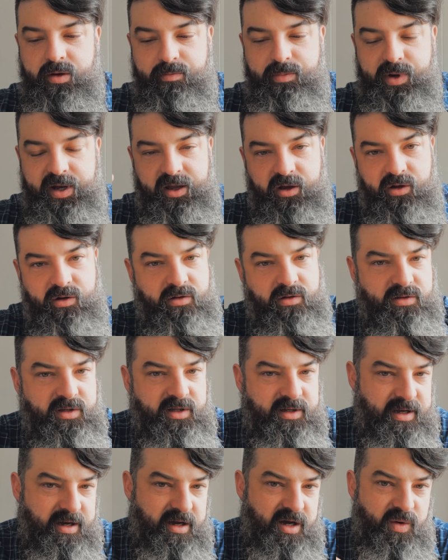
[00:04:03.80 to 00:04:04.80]
But in
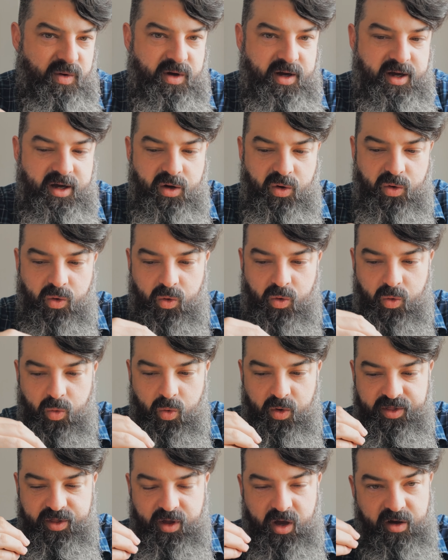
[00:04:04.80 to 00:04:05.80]
golden hour, or
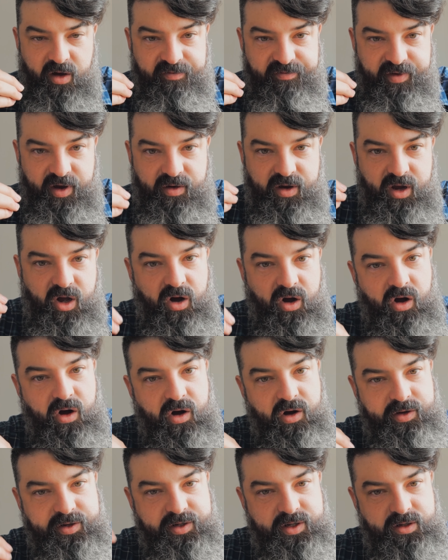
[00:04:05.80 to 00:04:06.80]
with a very
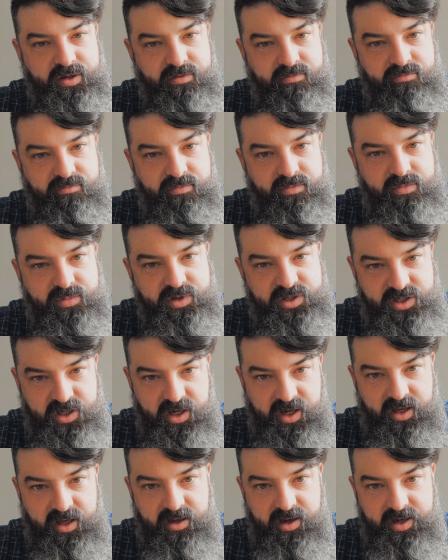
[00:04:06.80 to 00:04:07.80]
hard
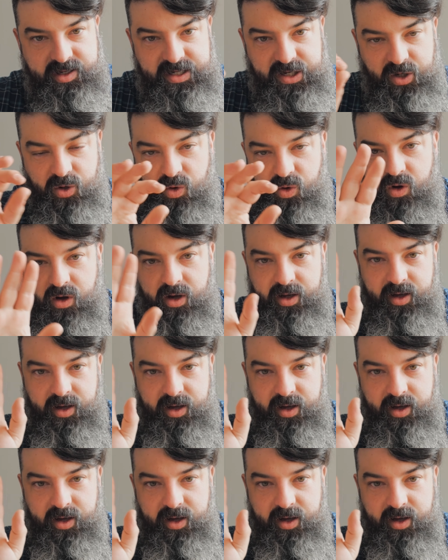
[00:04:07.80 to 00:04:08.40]
side lighting, or